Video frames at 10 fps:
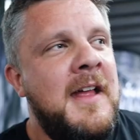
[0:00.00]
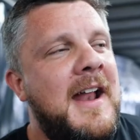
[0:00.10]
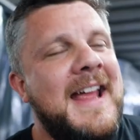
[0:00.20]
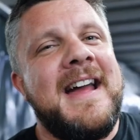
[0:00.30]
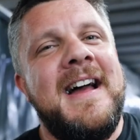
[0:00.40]

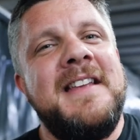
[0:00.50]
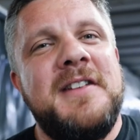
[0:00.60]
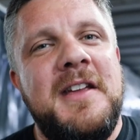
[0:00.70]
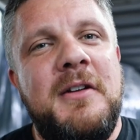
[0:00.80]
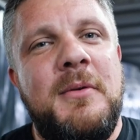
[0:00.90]
Right guys,
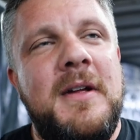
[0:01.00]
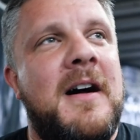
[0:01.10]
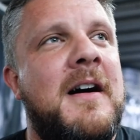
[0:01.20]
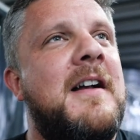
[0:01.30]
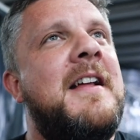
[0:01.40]
here we
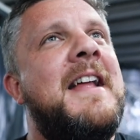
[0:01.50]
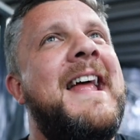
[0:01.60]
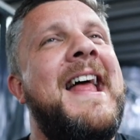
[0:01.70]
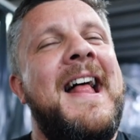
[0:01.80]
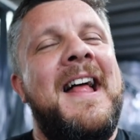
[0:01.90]
are,
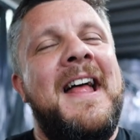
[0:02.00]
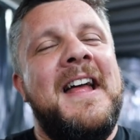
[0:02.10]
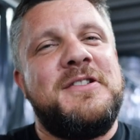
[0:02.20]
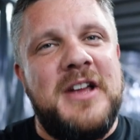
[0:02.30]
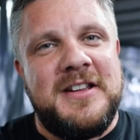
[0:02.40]

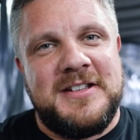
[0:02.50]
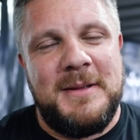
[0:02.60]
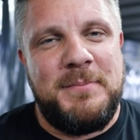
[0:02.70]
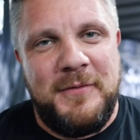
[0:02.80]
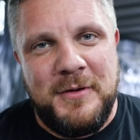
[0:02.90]
just
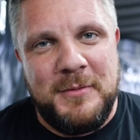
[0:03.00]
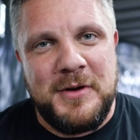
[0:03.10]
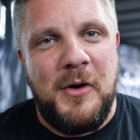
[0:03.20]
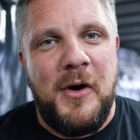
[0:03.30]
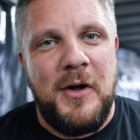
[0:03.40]
before we
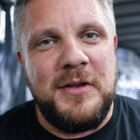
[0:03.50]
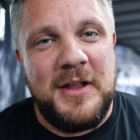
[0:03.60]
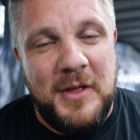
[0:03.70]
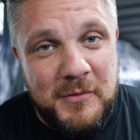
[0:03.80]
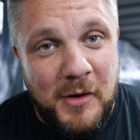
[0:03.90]
go on
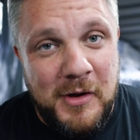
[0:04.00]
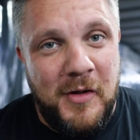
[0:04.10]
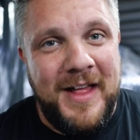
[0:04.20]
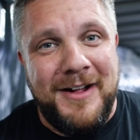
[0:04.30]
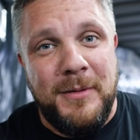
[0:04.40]
to the
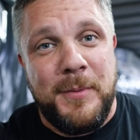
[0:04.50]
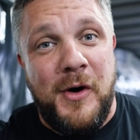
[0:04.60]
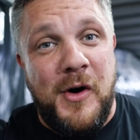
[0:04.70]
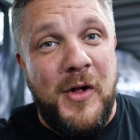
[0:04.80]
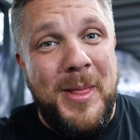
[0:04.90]
Royal
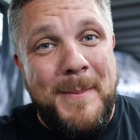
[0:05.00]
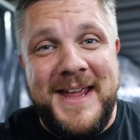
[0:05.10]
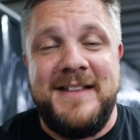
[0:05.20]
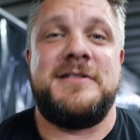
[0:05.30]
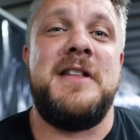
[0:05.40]
Albert Hall
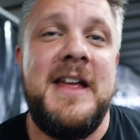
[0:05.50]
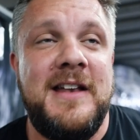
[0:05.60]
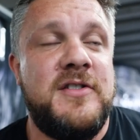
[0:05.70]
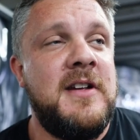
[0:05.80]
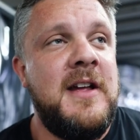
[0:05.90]
main
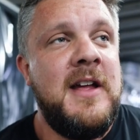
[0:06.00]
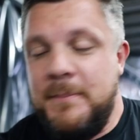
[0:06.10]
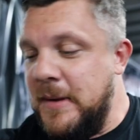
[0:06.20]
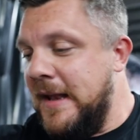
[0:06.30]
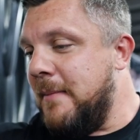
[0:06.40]
stage.
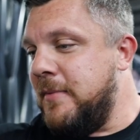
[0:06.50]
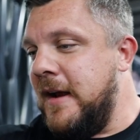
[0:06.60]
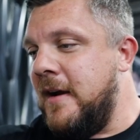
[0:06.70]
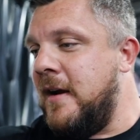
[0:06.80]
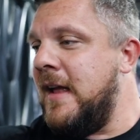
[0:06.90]
Been up
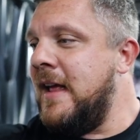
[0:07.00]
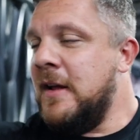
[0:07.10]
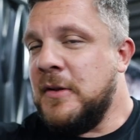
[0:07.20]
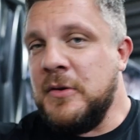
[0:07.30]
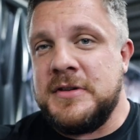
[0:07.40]
there,
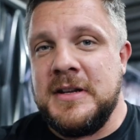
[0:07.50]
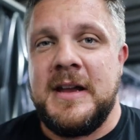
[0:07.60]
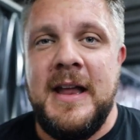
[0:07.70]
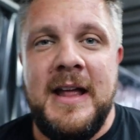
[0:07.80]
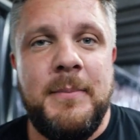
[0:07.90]
looks
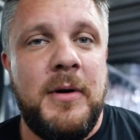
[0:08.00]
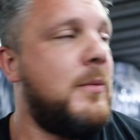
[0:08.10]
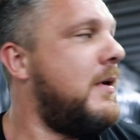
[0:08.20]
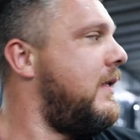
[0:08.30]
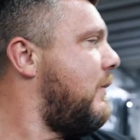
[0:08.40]
incredible.
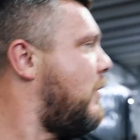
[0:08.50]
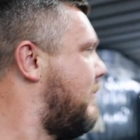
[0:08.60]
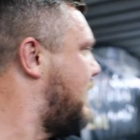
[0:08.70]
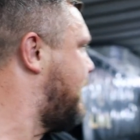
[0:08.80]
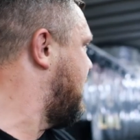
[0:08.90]
We're in the warm-up